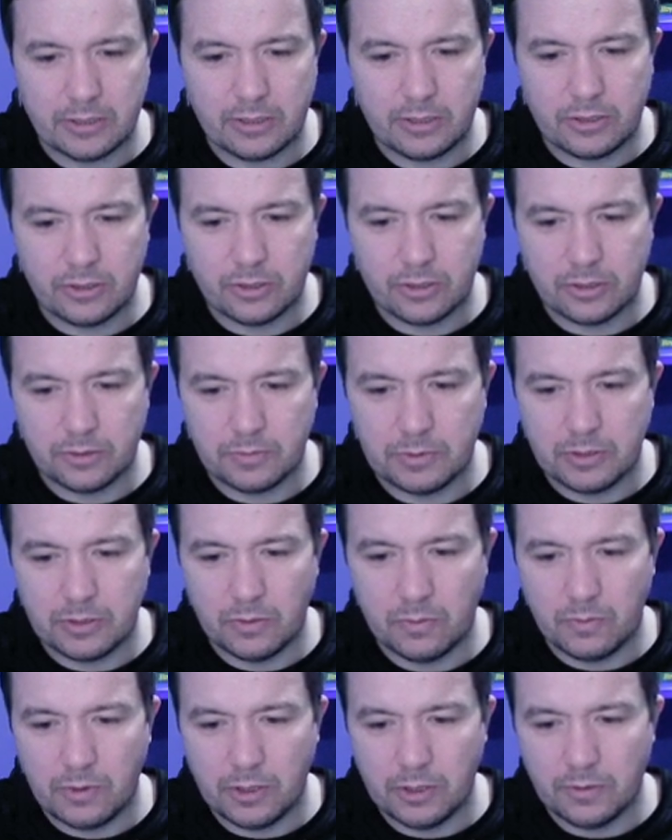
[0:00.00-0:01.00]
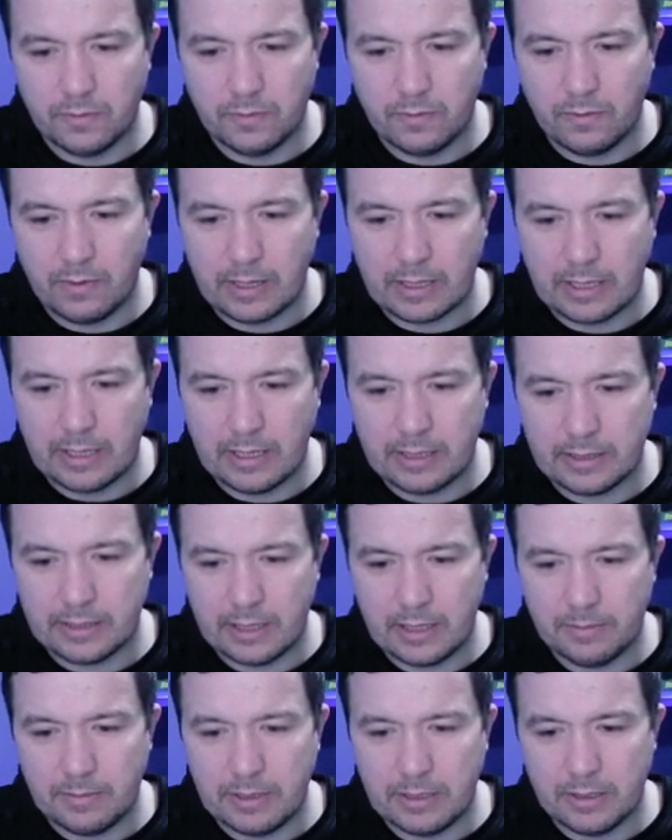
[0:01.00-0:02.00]
just because we don't want another red card. That
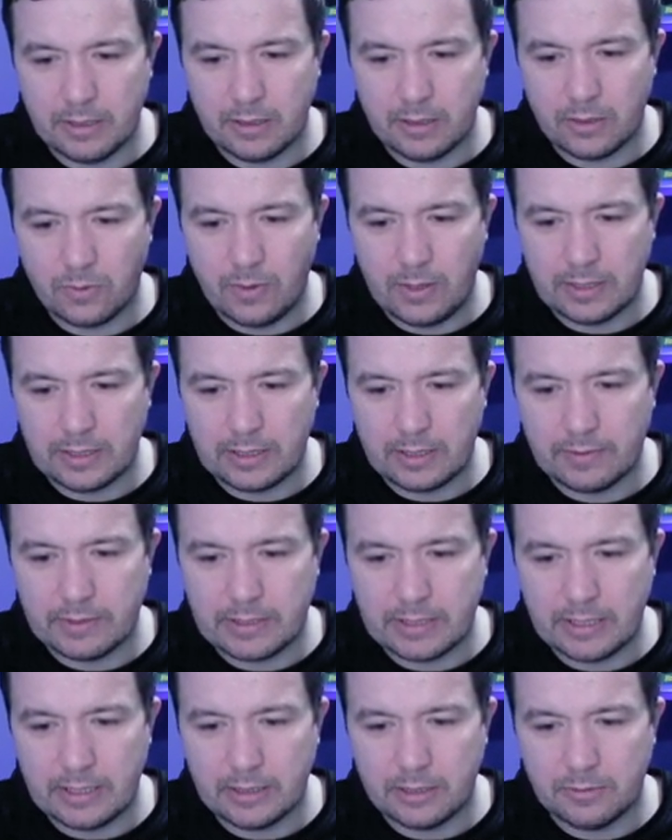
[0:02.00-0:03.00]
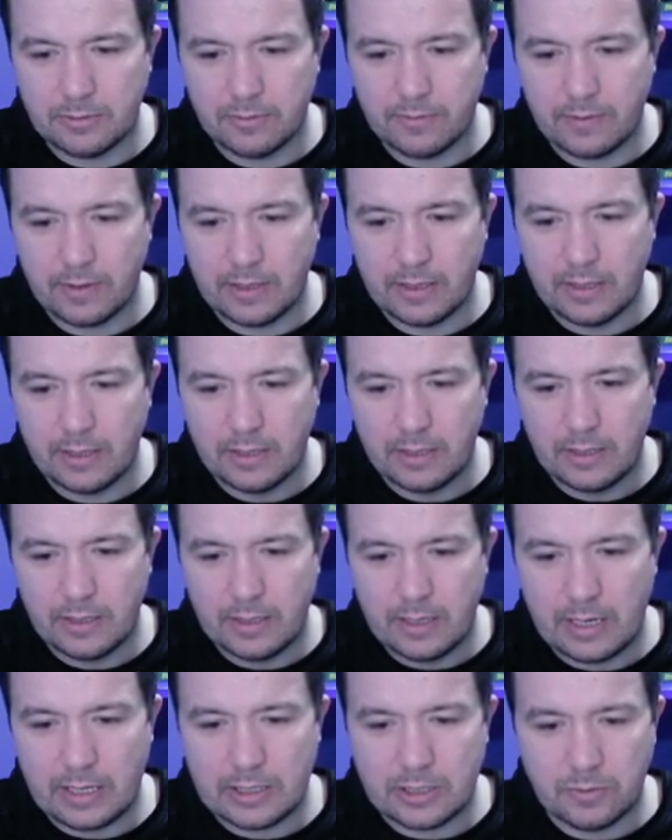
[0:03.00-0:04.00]
would be uh, quite devastating, to be fair.
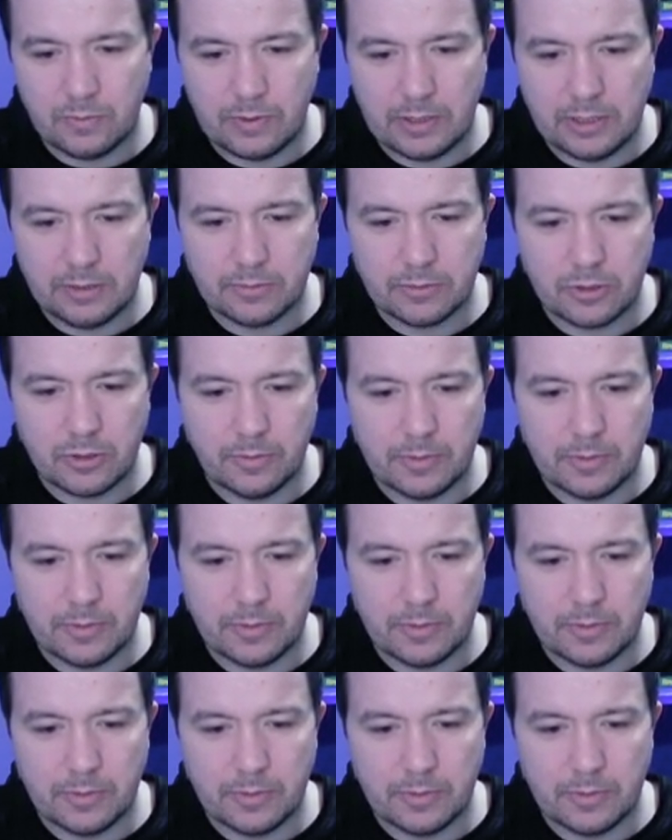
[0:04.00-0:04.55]
Ashley Williams coming